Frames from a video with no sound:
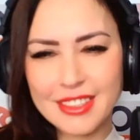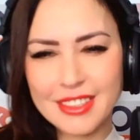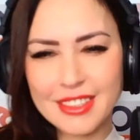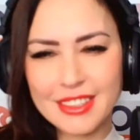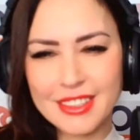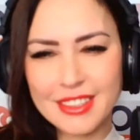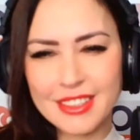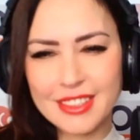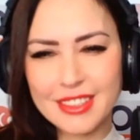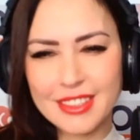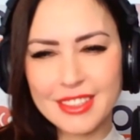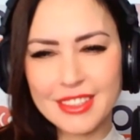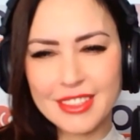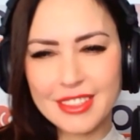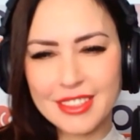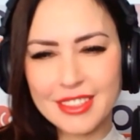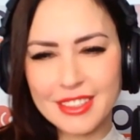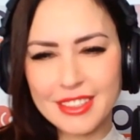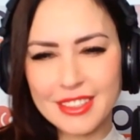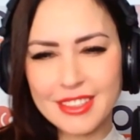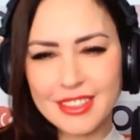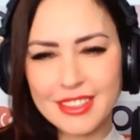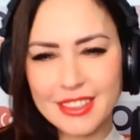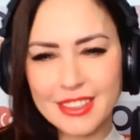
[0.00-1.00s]

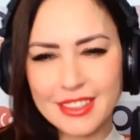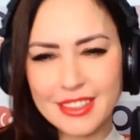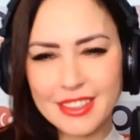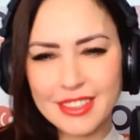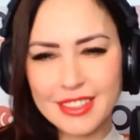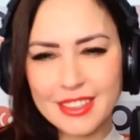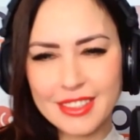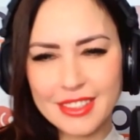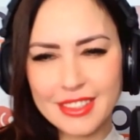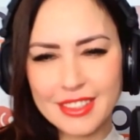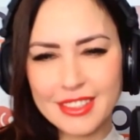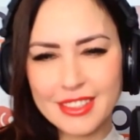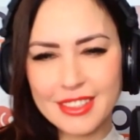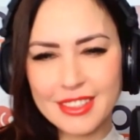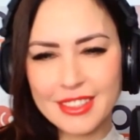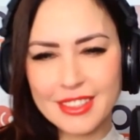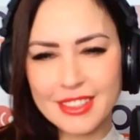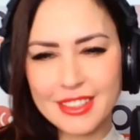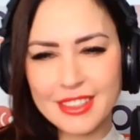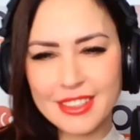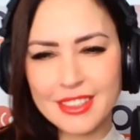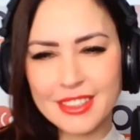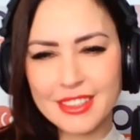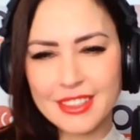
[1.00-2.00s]

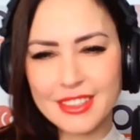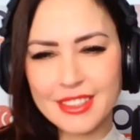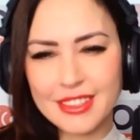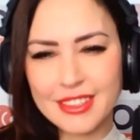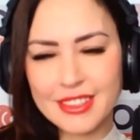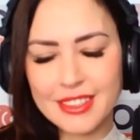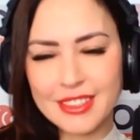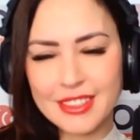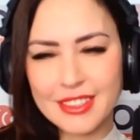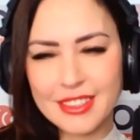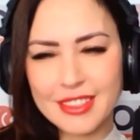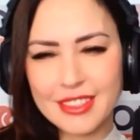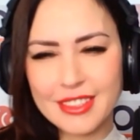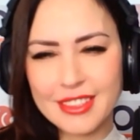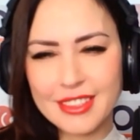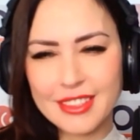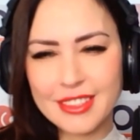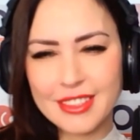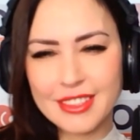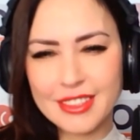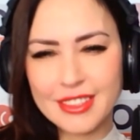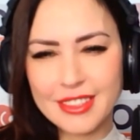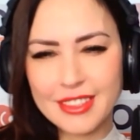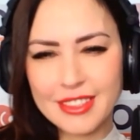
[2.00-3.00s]

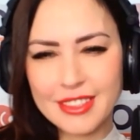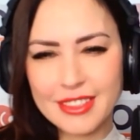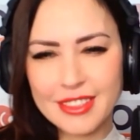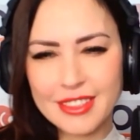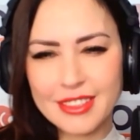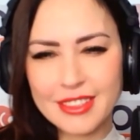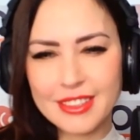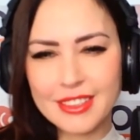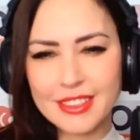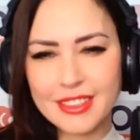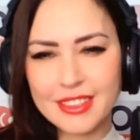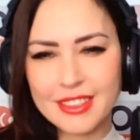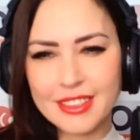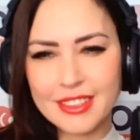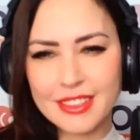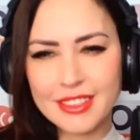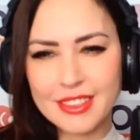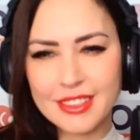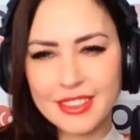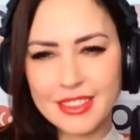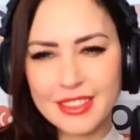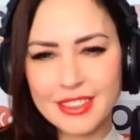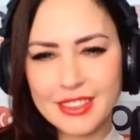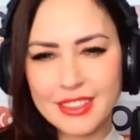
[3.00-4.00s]

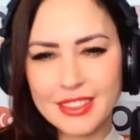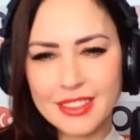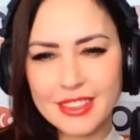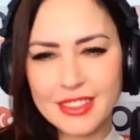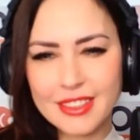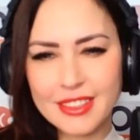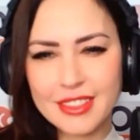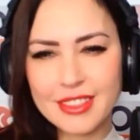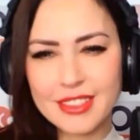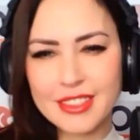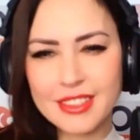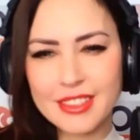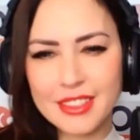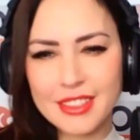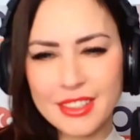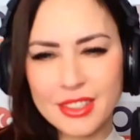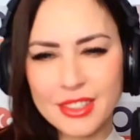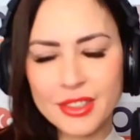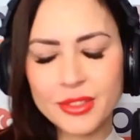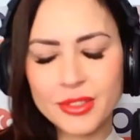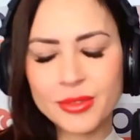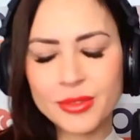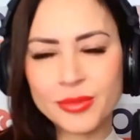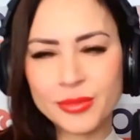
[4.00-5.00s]

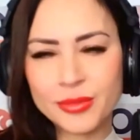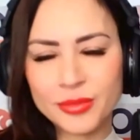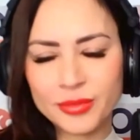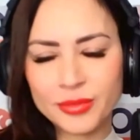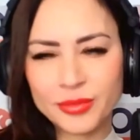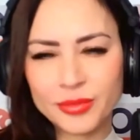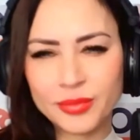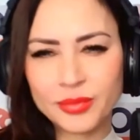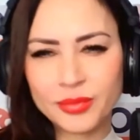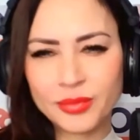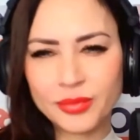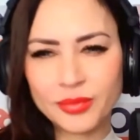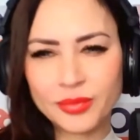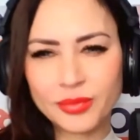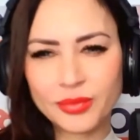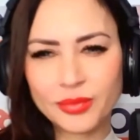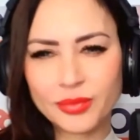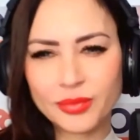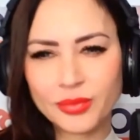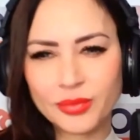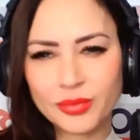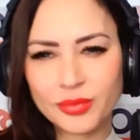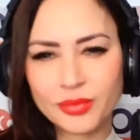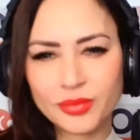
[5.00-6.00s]

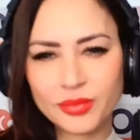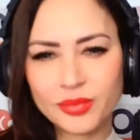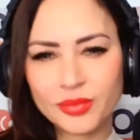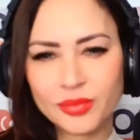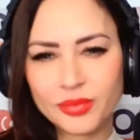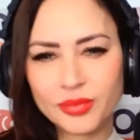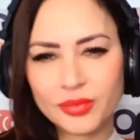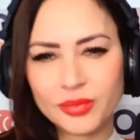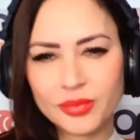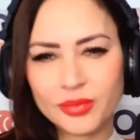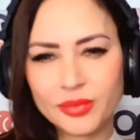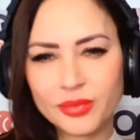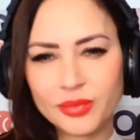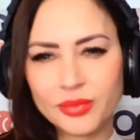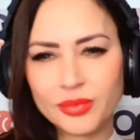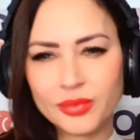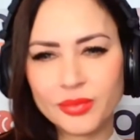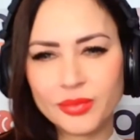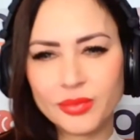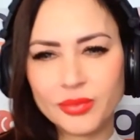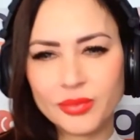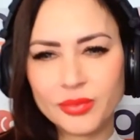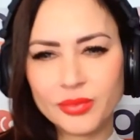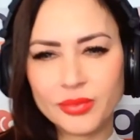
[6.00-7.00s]

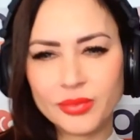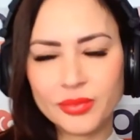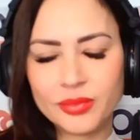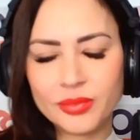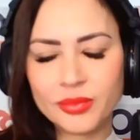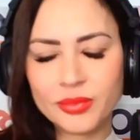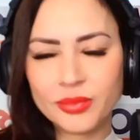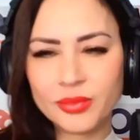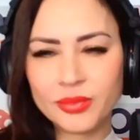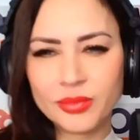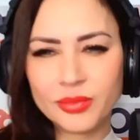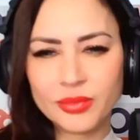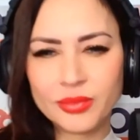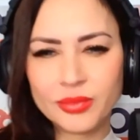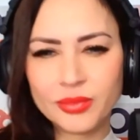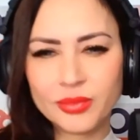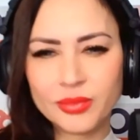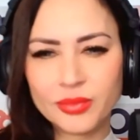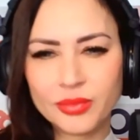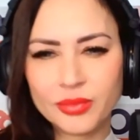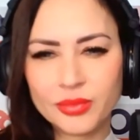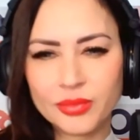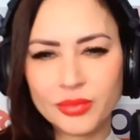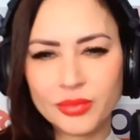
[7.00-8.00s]
This person isn't speaking.